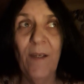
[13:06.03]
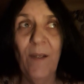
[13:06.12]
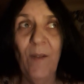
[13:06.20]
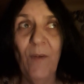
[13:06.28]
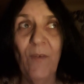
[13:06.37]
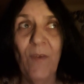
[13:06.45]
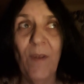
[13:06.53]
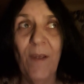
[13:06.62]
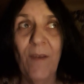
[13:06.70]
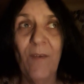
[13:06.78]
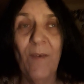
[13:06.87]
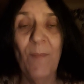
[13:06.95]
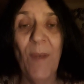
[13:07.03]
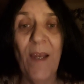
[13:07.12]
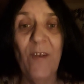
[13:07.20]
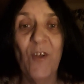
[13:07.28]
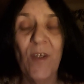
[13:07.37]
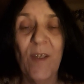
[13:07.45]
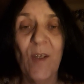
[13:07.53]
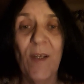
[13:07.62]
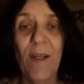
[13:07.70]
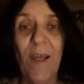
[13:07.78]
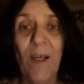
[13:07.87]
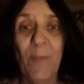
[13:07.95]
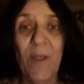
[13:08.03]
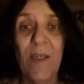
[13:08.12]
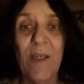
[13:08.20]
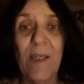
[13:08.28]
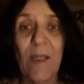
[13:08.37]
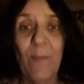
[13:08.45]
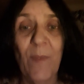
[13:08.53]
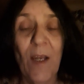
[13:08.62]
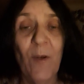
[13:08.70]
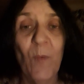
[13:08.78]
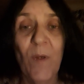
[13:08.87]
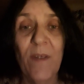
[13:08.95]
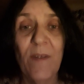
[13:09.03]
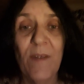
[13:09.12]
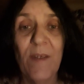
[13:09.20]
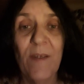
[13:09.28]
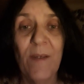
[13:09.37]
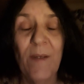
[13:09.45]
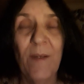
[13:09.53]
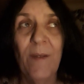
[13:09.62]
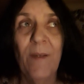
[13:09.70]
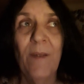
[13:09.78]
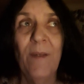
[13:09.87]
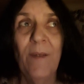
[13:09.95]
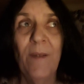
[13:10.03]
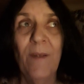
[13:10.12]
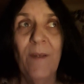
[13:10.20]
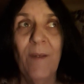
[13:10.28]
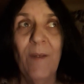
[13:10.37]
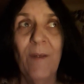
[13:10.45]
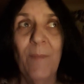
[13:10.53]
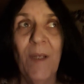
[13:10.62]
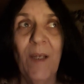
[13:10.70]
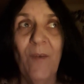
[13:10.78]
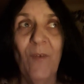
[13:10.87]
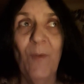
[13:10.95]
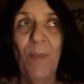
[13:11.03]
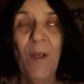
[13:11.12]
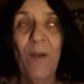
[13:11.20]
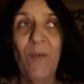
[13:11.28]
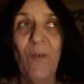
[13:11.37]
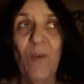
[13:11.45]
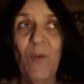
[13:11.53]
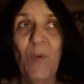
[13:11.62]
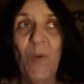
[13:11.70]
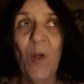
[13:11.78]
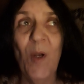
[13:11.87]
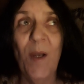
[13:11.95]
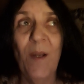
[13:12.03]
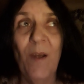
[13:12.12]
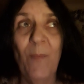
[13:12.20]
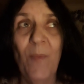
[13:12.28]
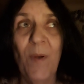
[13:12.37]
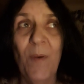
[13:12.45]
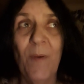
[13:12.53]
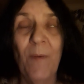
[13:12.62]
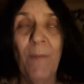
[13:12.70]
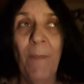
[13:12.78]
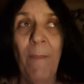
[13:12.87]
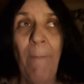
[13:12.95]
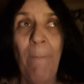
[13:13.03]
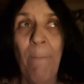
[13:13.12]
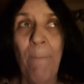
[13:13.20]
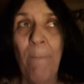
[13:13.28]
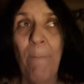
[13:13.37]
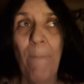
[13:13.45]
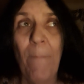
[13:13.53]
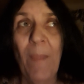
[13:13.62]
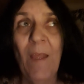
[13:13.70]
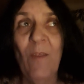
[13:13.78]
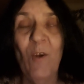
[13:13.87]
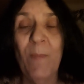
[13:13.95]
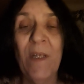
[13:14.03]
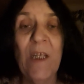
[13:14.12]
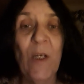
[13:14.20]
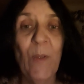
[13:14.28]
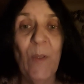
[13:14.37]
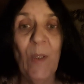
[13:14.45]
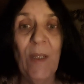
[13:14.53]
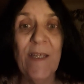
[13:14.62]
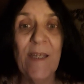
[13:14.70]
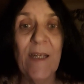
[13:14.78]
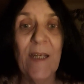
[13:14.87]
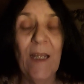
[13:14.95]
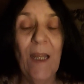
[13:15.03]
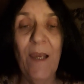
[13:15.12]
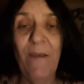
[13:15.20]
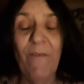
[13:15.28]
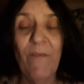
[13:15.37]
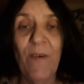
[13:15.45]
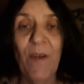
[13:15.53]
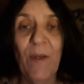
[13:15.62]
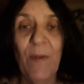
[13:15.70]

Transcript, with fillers: it looks like some bad shit's going to happen to some young ones because their parents are too caught up in their materialistic life,